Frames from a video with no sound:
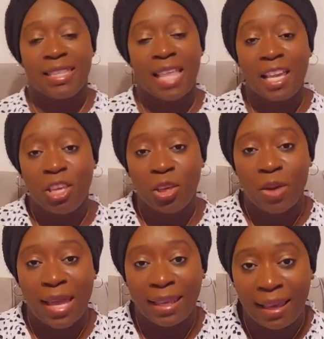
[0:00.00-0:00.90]
Thank
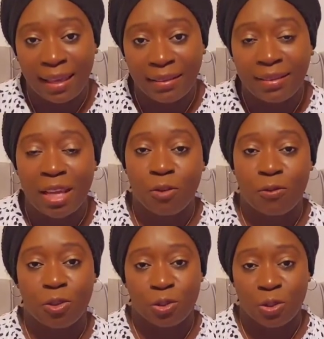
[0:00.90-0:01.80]
you again. Thank you
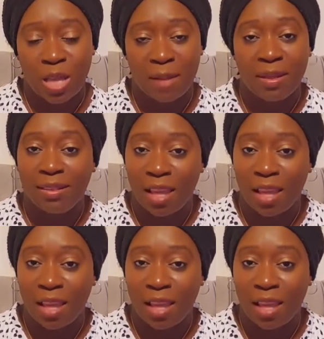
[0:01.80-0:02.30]
for subscribing.